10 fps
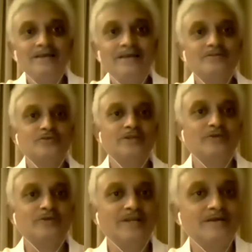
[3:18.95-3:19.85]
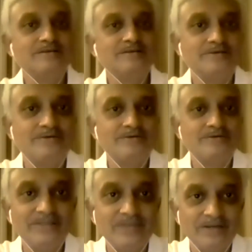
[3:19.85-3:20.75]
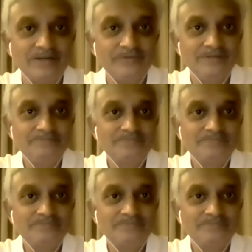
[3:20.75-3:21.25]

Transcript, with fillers: so that you can ask her right at the end of the